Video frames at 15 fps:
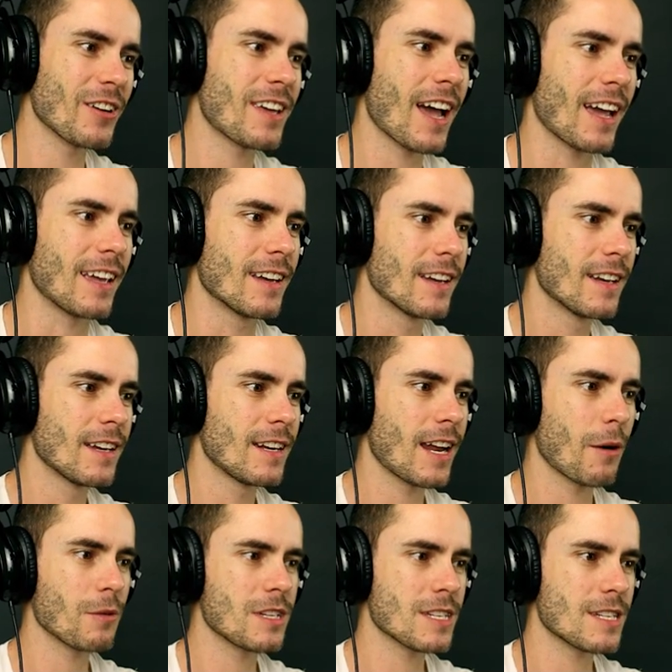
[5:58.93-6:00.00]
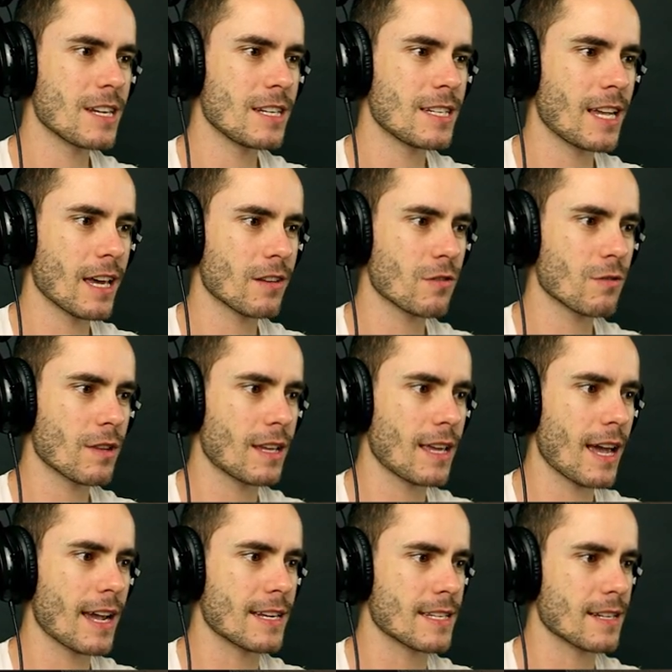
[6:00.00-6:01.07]
okay, now we just need to get through the
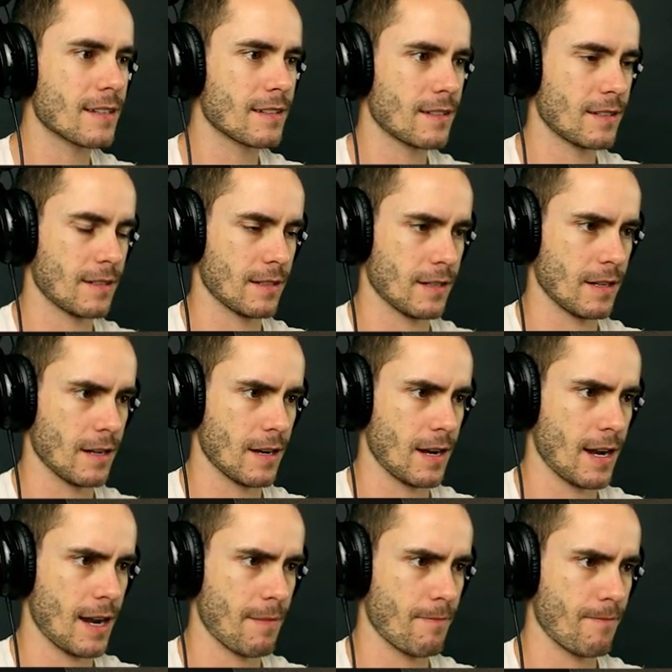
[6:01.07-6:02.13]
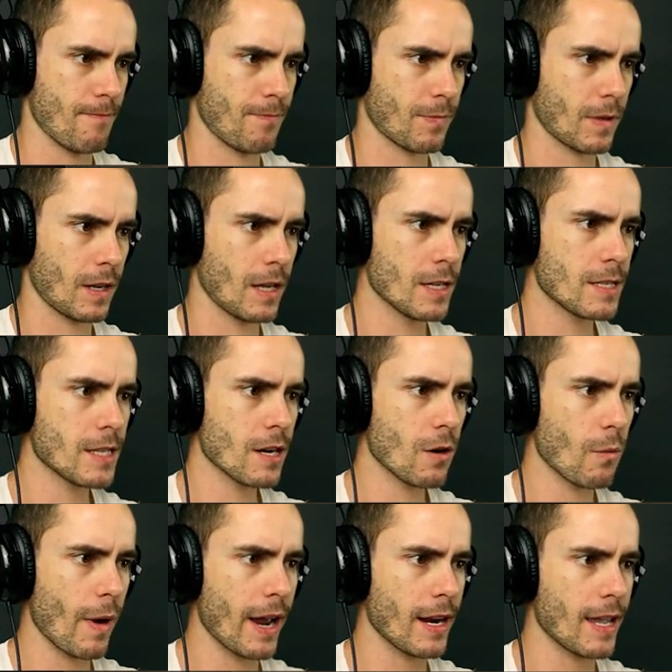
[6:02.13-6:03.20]
gate. Um, is
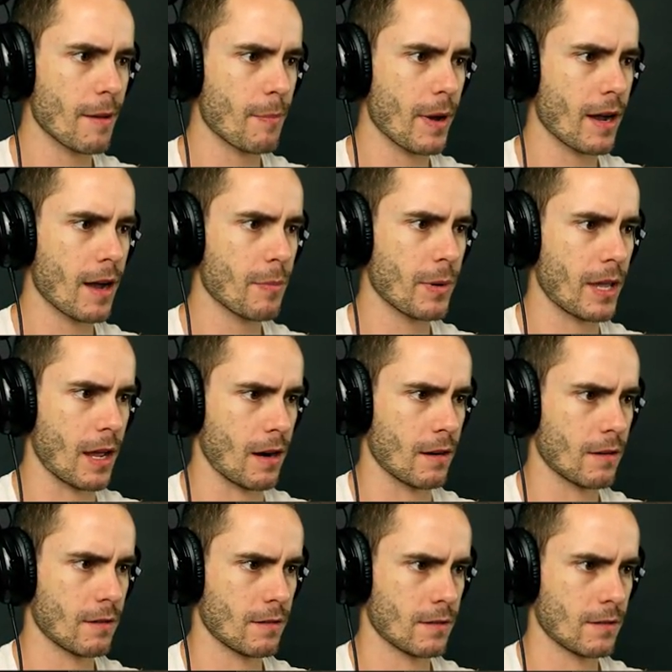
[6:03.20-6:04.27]
there a way to get back up again?